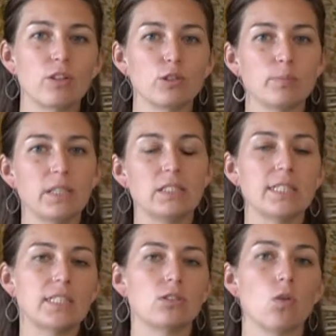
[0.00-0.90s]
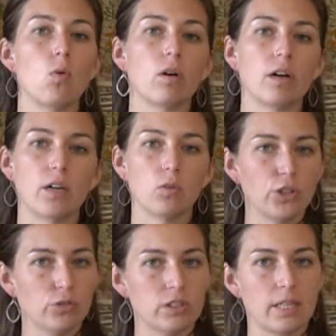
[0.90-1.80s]
those pieces or
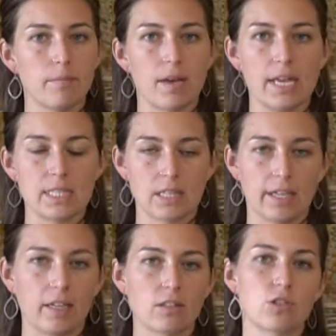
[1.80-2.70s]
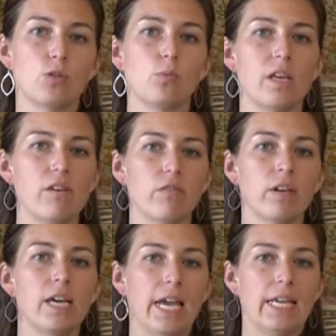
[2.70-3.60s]
use them as lengths to weave
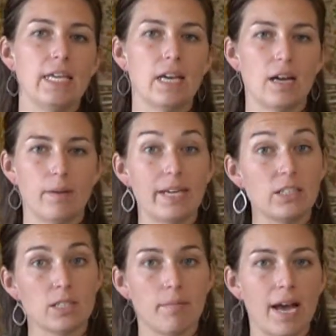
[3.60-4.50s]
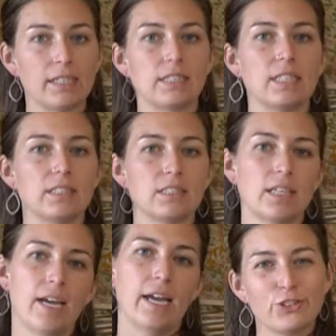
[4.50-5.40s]
into baskets.
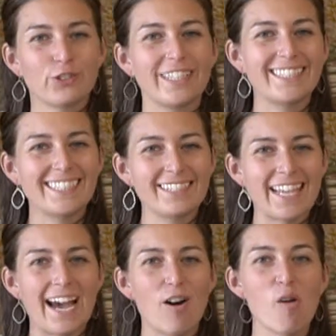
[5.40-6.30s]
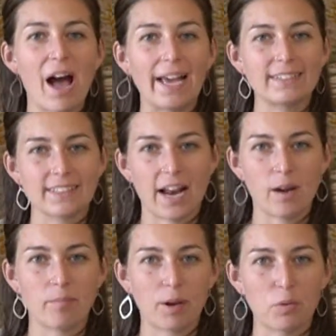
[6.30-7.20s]
So this is how I set
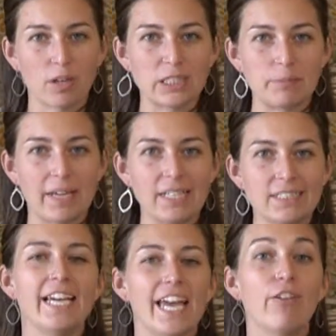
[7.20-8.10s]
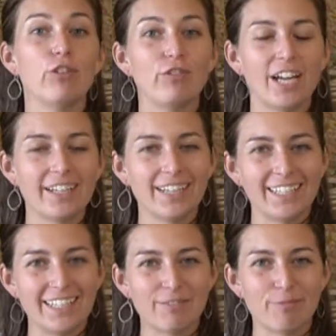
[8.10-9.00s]
up my workspace. If you've done
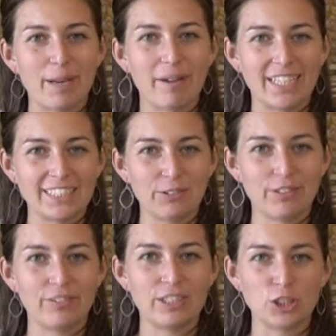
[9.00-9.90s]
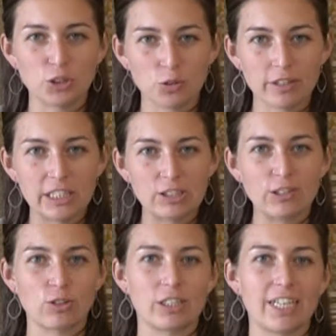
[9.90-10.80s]
any of my basket weaving
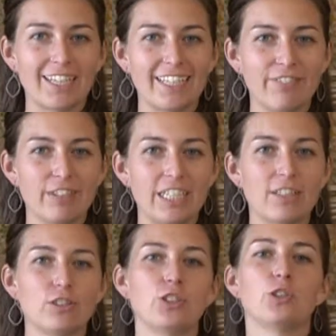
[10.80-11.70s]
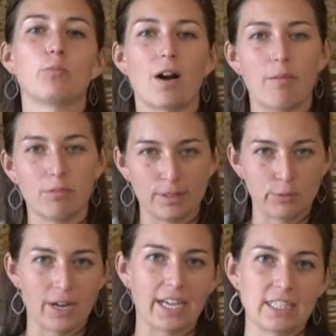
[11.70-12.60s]
tutorials or technique videos, you'll
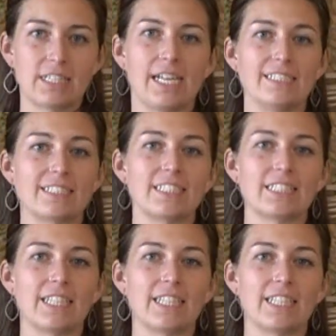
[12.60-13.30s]
probably recognize this